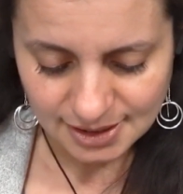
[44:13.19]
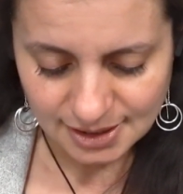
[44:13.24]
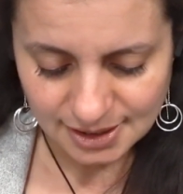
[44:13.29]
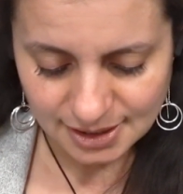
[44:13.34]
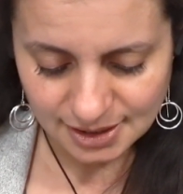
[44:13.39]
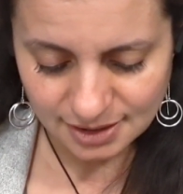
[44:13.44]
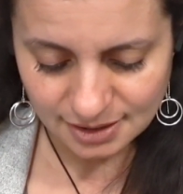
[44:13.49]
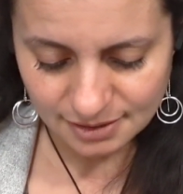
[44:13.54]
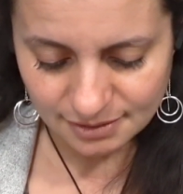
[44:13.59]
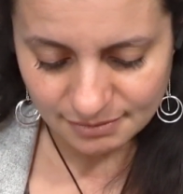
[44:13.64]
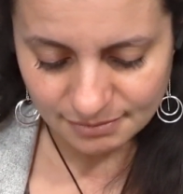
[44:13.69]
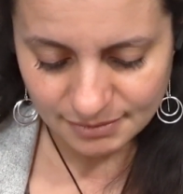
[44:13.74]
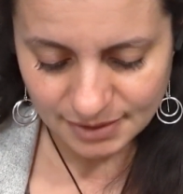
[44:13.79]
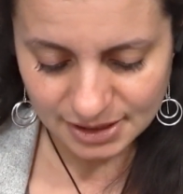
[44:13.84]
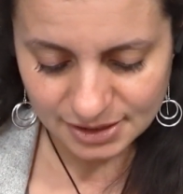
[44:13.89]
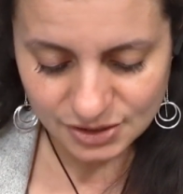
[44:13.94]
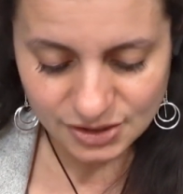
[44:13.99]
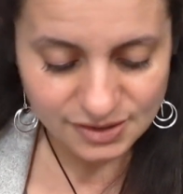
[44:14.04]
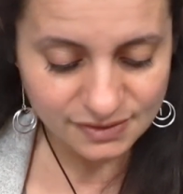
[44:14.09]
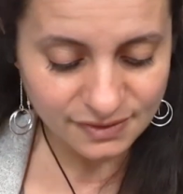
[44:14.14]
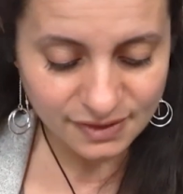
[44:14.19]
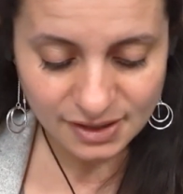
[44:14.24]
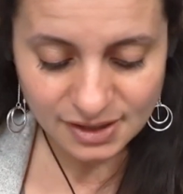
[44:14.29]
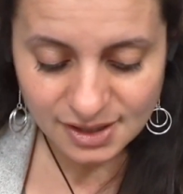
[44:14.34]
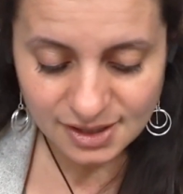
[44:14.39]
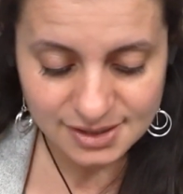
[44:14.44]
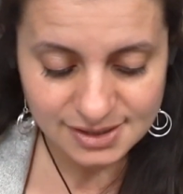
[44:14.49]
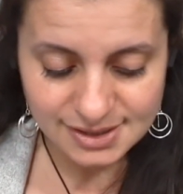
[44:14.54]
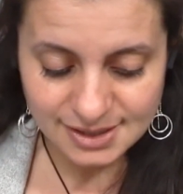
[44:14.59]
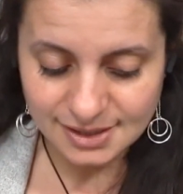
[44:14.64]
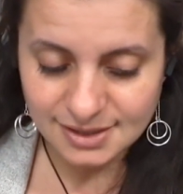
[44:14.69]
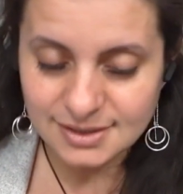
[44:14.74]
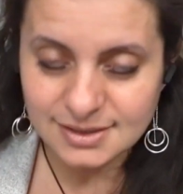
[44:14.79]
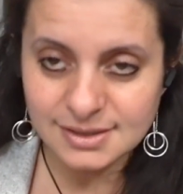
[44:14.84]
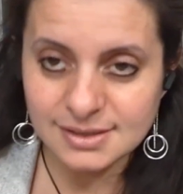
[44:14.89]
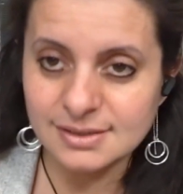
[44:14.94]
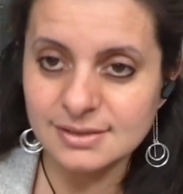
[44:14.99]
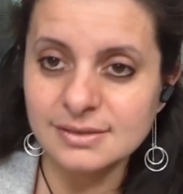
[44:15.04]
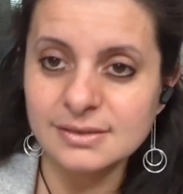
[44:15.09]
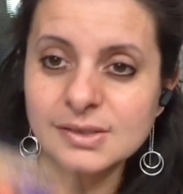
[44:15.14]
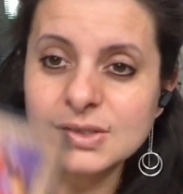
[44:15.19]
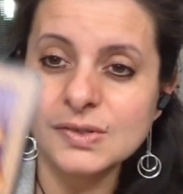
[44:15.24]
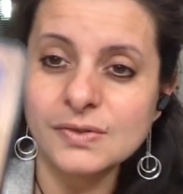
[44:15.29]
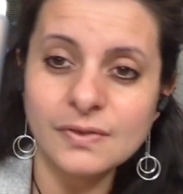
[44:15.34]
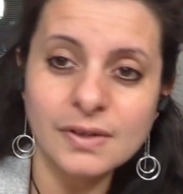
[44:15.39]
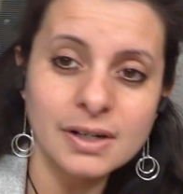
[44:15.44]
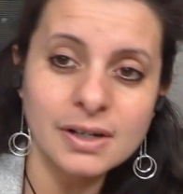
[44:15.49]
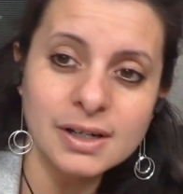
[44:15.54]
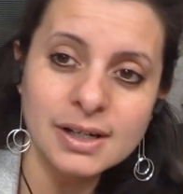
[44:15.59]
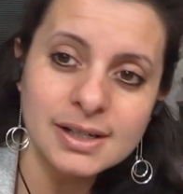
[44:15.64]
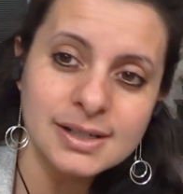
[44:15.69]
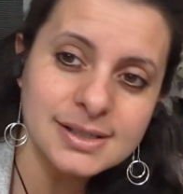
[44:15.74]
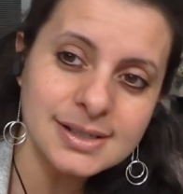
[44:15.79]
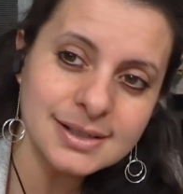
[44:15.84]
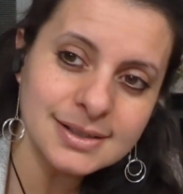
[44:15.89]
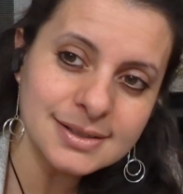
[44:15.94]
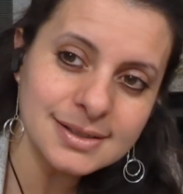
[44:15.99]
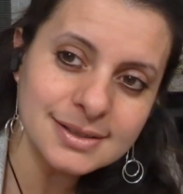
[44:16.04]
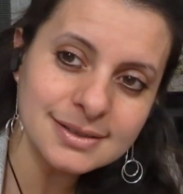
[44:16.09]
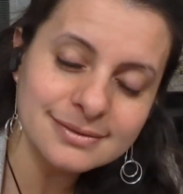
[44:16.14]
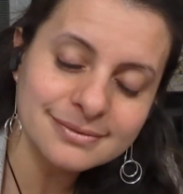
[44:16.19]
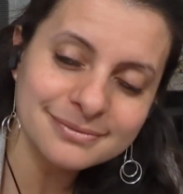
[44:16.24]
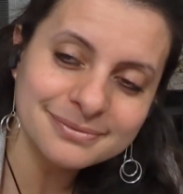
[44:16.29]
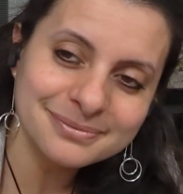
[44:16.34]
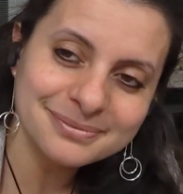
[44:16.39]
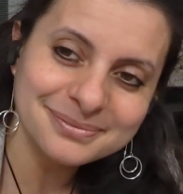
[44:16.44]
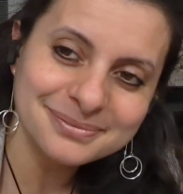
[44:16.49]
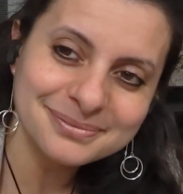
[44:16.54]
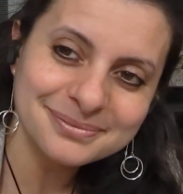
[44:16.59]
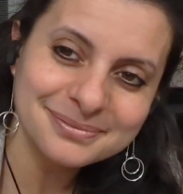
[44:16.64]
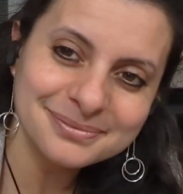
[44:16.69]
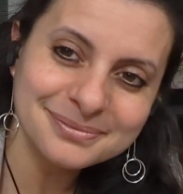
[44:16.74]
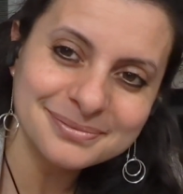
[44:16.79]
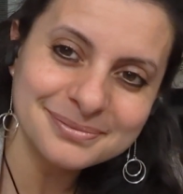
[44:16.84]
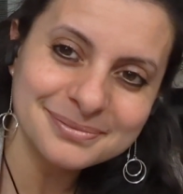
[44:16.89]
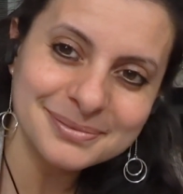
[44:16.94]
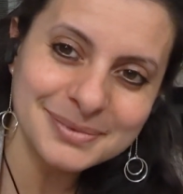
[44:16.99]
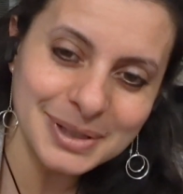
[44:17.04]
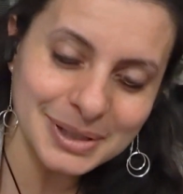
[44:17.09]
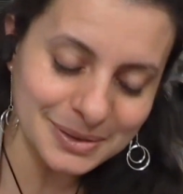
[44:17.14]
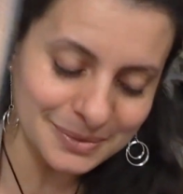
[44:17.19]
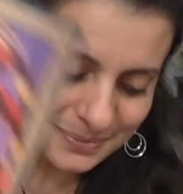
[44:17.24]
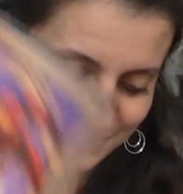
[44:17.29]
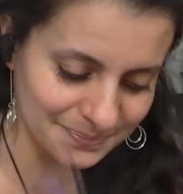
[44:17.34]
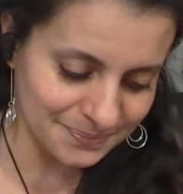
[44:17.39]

And she's very content. She's very content, right?